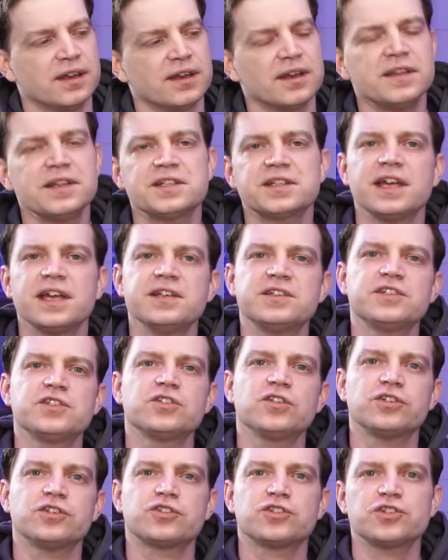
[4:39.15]
this case is
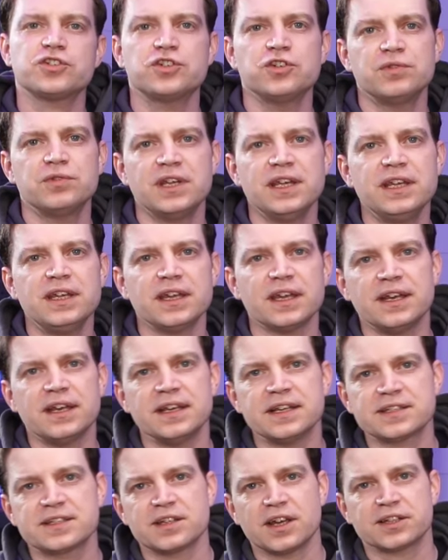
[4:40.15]
not just unique in
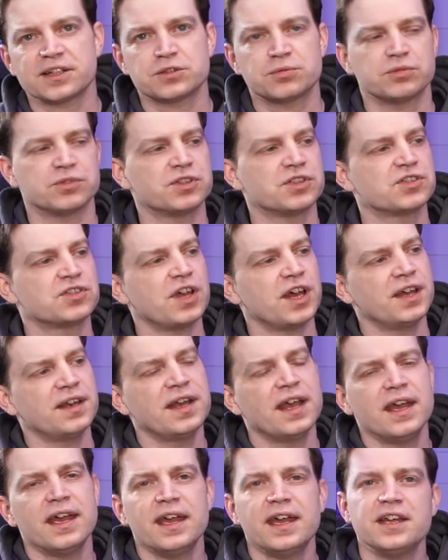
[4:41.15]
its actual design,
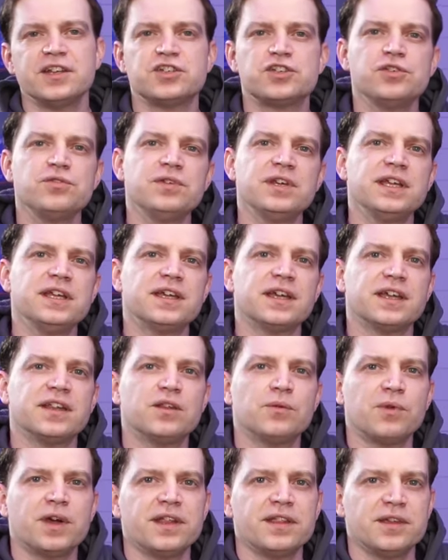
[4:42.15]
it's unique in
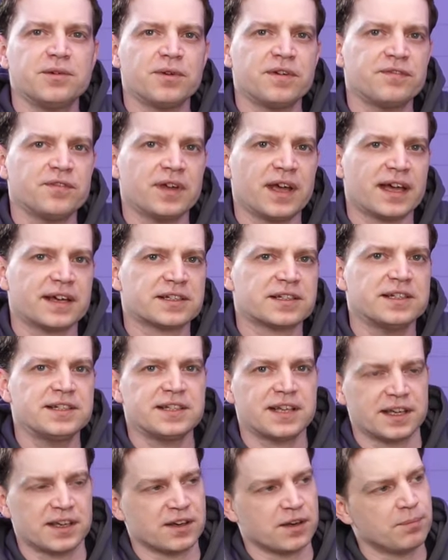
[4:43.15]
the way that you have to actually
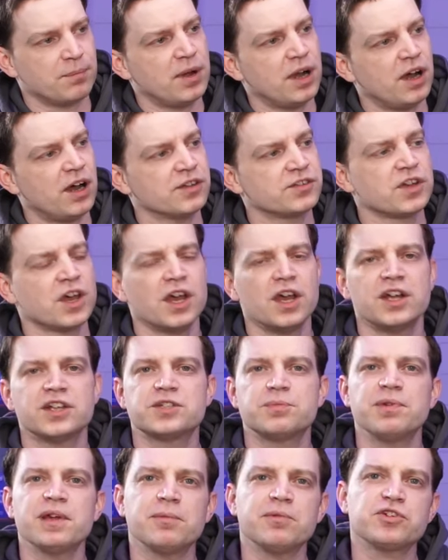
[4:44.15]
take it apart.
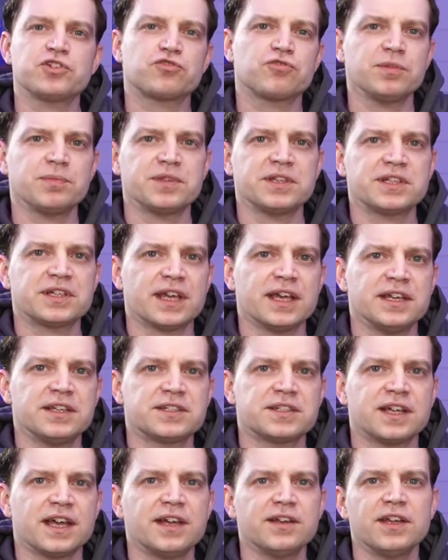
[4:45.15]
To be able to strip this
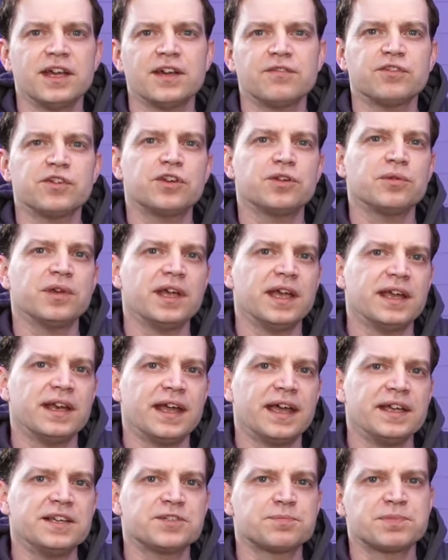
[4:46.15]
case down, you have to do it in
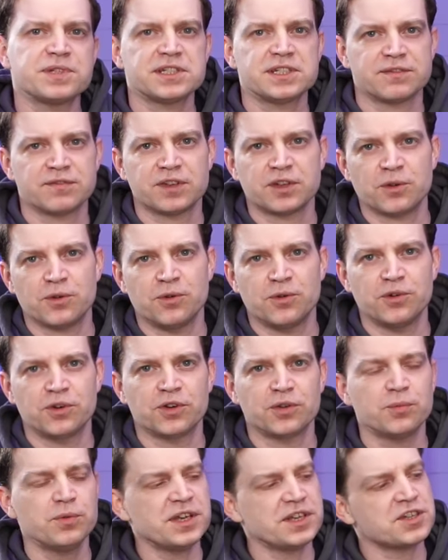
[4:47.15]
a specific
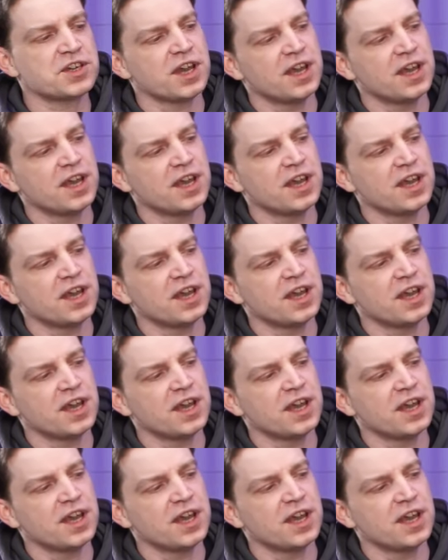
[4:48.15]
order, which